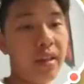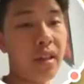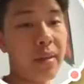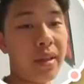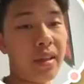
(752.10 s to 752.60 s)

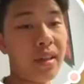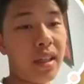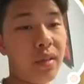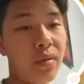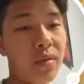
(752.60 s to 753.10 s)
mean, like,
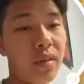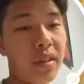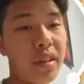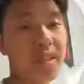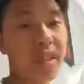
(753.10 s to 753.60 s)
on the
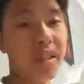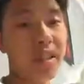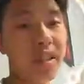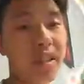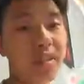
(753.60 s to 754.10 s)
second
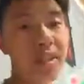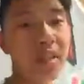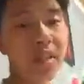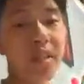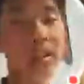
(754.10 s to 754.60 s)
chance. Okay,
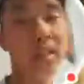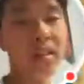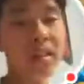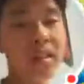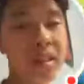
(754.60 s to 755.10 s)

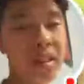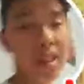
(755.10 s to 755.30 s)
I'll take it.